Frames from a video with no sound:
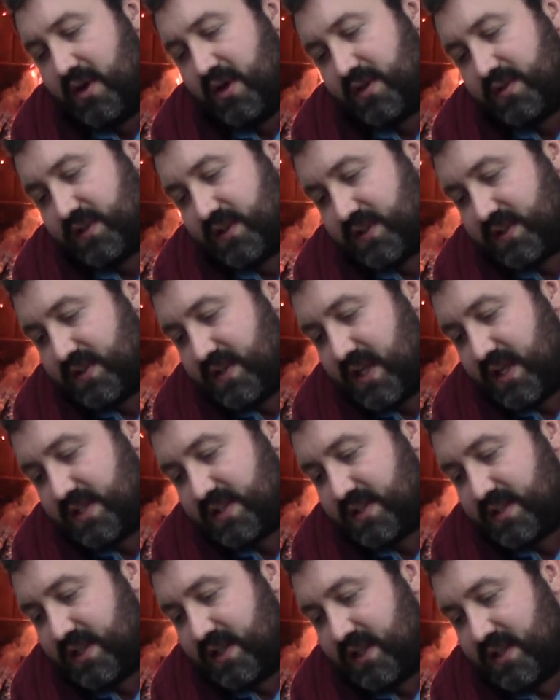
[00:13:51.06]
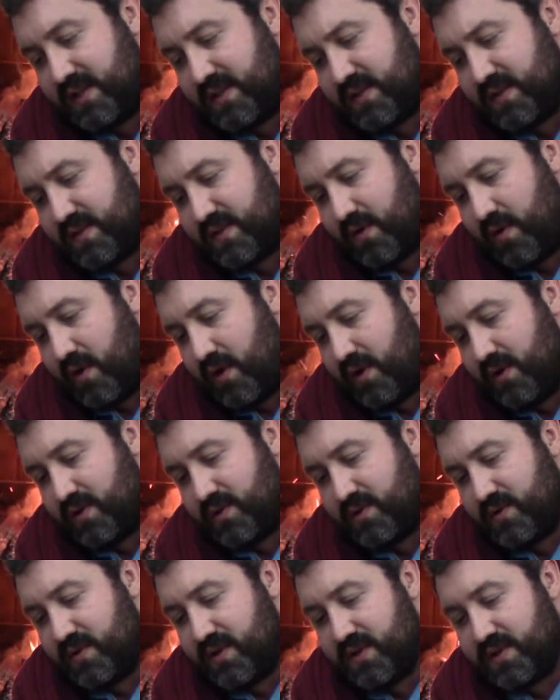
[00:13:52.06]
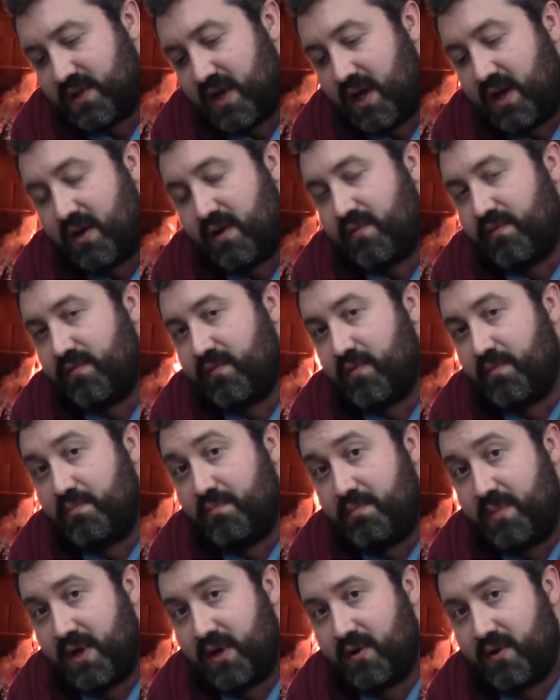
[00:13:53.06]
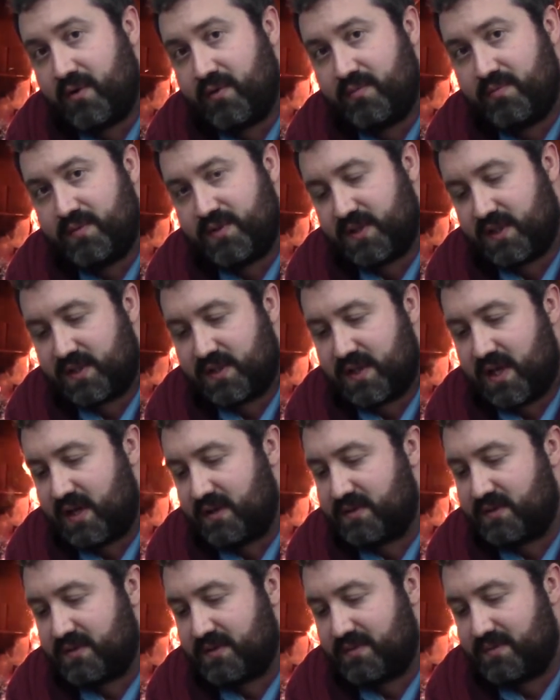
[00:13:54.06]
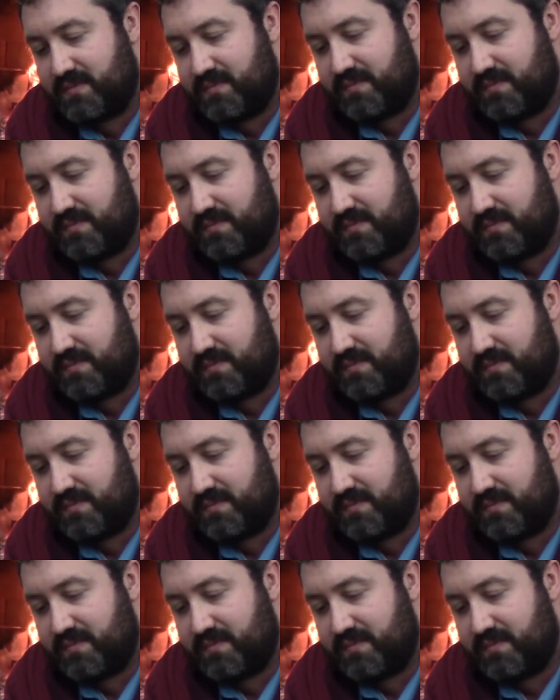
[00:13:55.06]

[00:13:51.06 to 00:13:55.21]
Success leads on to desire for bigger success.